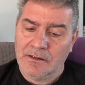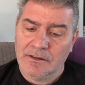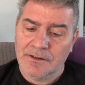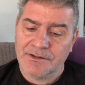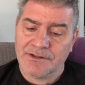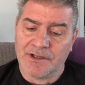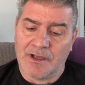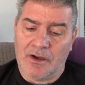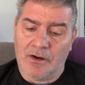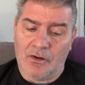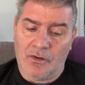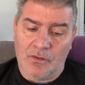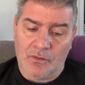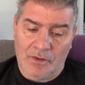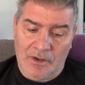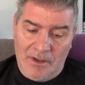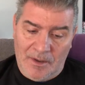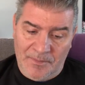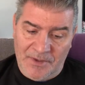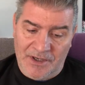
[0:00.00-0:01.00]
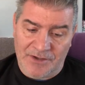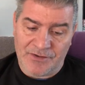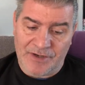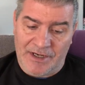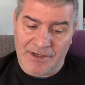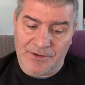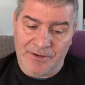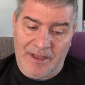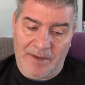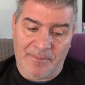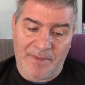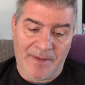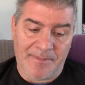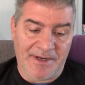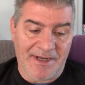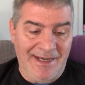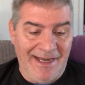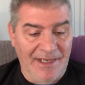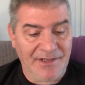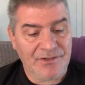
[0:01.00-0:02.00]
so I'm going to try to do that maybe
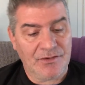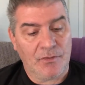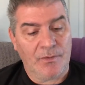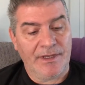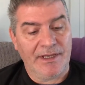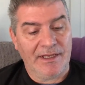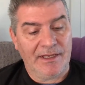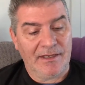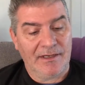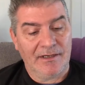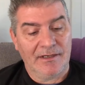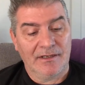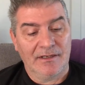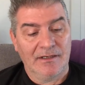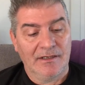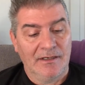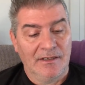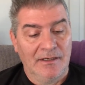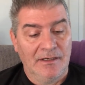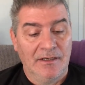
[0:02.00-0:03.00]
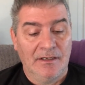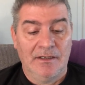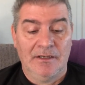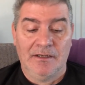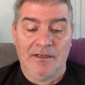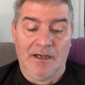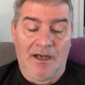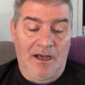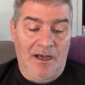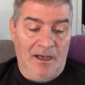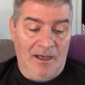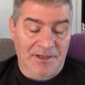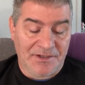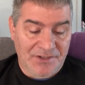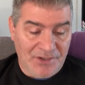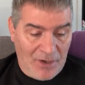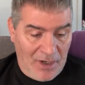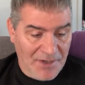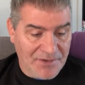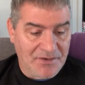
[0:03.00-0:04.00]
next week.
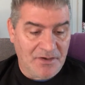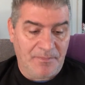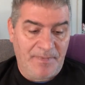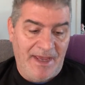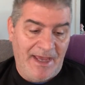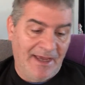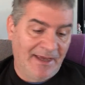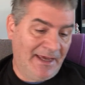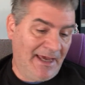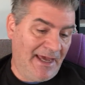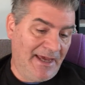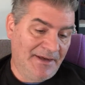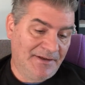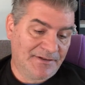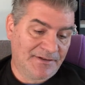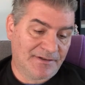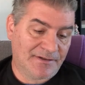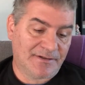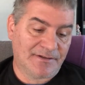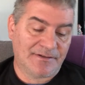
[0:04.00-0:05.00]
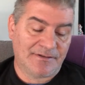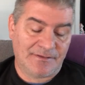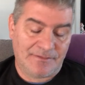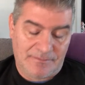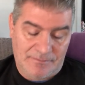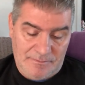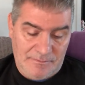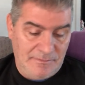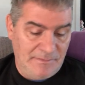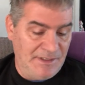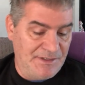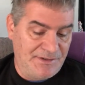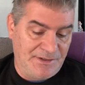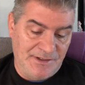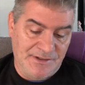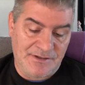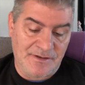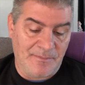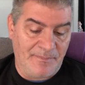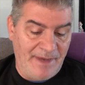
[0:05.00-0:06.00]
Saucer pancakes is
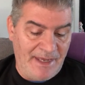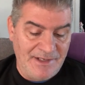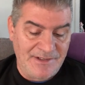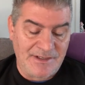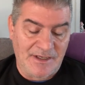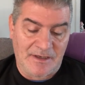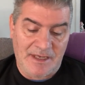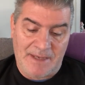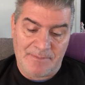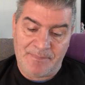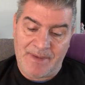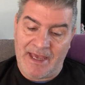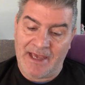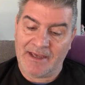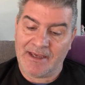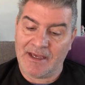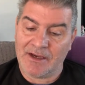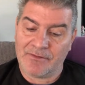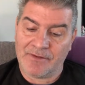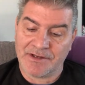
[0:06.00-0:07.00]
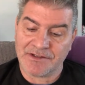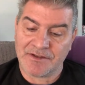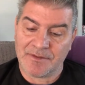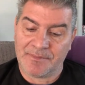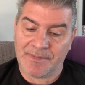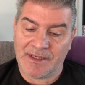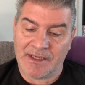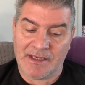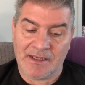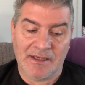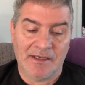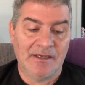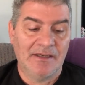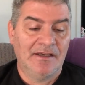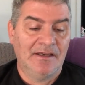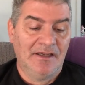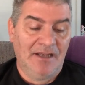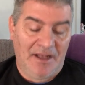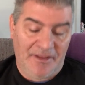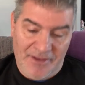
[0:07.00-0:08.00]
just a basic pancake recipe.
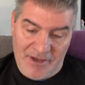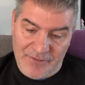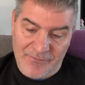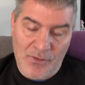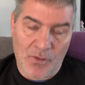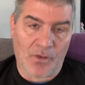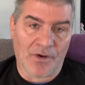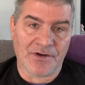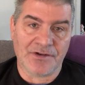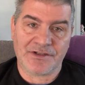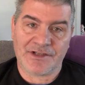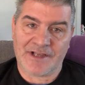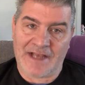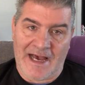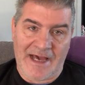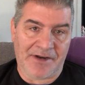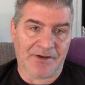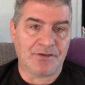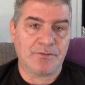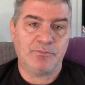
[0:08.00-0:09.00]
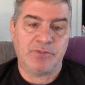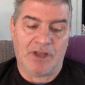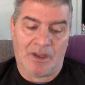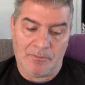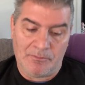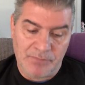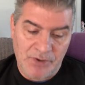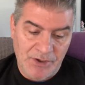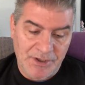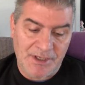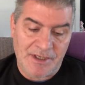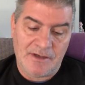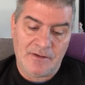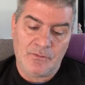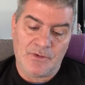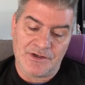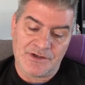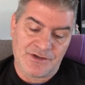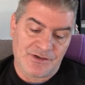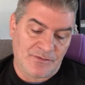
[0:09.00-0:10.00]
And then, of course, Scottish plum pudding,
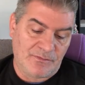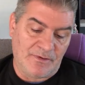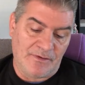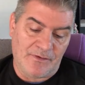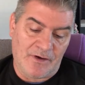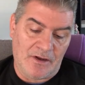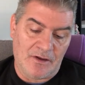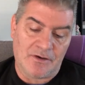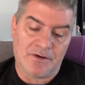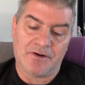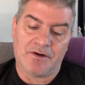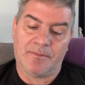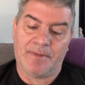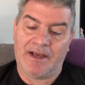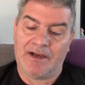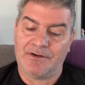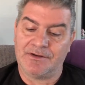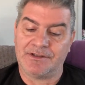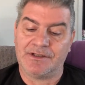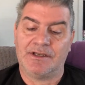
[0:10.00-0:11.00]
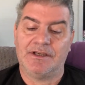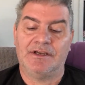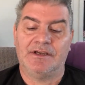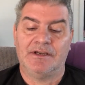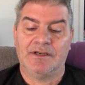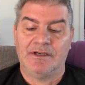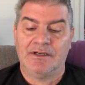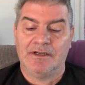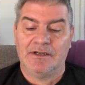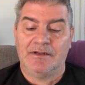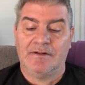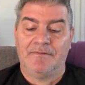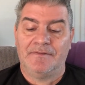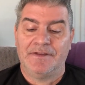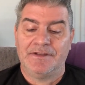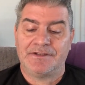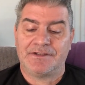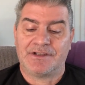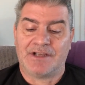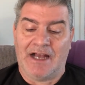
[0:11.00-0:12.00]
which we've all heard about.
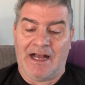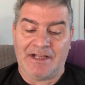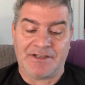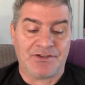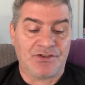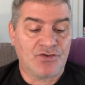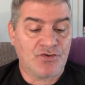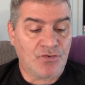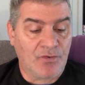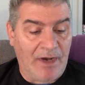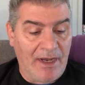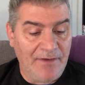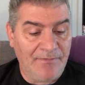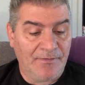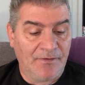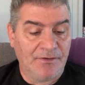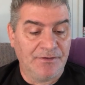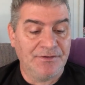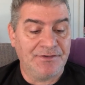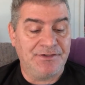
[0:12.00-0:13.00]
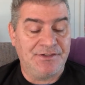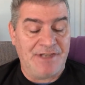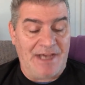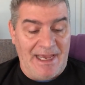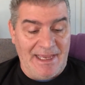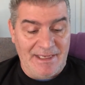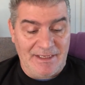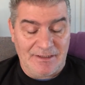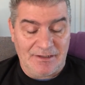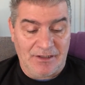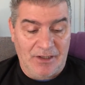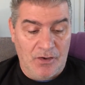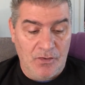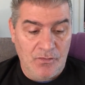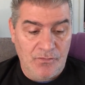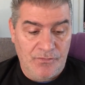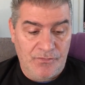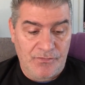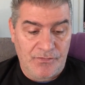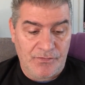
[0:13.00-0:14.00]
Scott's trifle diet
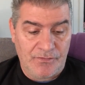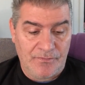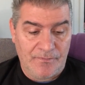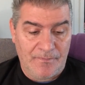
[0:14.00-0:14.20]
loaf.